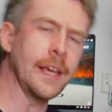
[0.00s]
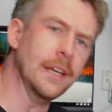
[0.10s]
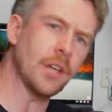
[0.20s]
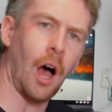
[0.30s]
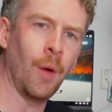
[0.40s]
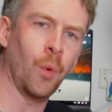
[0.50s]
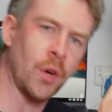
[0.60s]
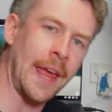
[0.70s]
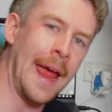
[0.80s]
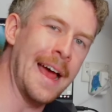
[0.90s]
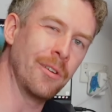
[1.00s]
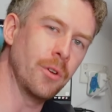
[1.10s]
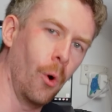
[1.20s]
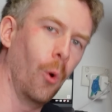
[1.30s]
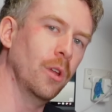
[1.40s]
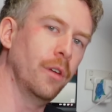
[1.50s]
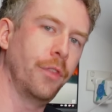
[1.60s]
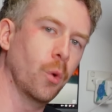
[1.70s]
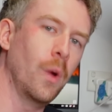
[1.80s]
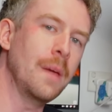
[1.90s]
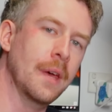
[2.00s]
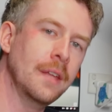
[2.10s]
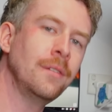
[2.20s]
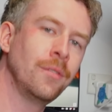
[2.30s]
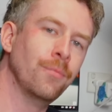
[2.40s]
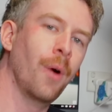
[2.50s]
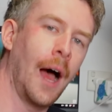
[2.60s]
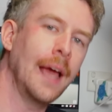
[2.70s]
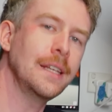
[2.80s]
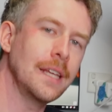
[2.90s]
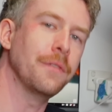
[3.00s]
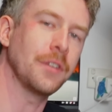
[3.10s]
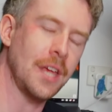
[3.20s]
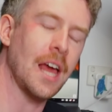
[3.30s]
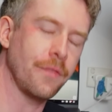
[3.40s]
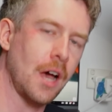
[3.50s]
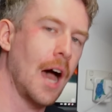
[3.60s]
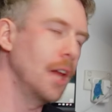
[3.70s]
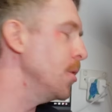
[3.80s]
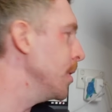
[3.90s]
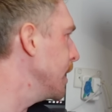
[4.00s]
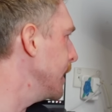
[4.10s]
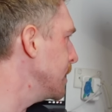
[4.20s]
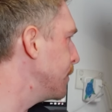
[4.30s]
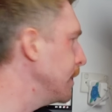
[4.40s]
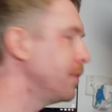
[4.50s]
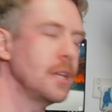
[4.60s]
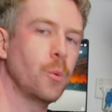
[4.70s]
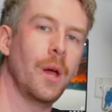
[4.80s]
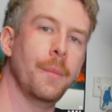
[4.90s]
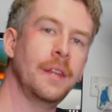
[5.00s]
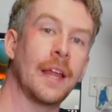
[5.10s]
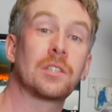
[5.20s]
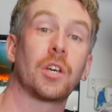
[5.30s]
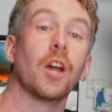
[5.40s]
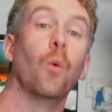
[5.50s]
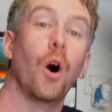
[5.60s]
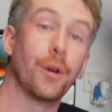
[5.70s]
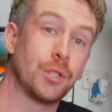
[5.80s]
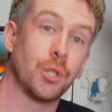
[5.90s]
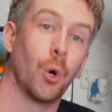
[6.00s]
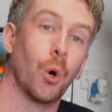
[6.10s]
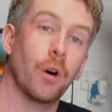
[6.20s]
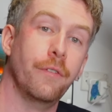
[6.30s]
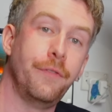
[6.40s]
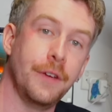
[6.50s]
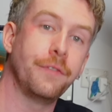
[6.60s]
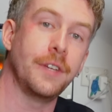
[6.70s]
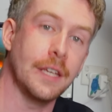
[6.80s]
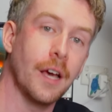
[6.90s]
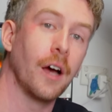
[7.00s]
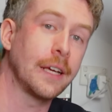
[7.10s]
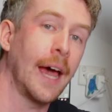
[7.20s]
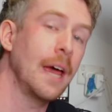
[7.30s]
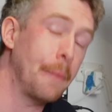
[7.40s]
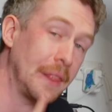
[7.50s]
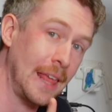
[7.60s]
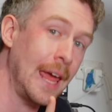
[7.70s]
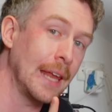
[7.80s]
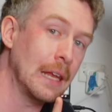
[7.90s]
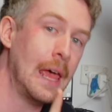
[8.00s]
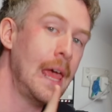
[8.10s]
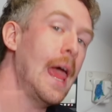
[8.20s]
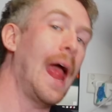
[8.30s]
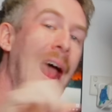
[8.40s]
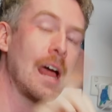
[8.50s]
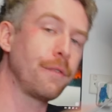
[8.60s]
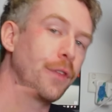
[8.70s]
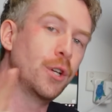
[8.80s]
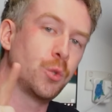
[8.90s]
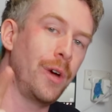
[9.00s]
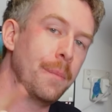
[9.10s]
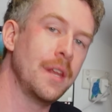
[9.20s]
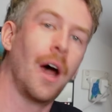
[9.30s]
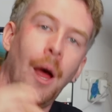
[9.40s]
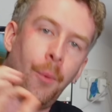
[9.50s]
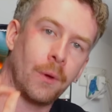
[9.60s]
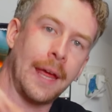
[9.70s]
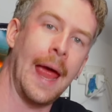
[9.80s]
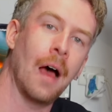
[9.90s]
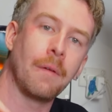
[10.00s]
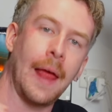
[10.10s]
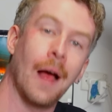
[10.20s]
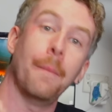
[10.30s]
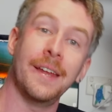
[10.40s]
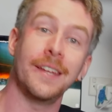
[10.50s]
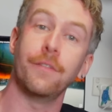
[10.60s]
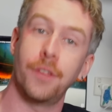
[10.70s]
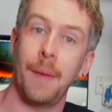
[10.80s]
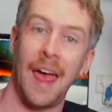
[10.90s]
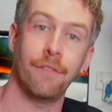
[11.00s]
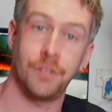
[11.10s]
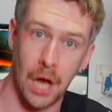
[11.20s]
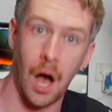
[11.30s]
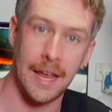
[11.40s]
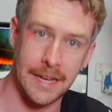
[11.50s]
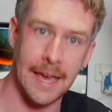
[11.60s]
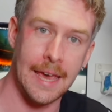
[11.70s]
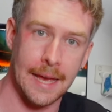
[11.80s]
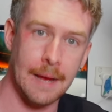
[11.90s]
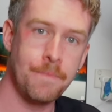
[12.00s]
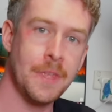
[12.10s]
is I will count all of the women, right? If it's out of 100 and there's 50 women, that's got a woke score of 50, okay? But then out of those women, I will count how many of them have dyed hair,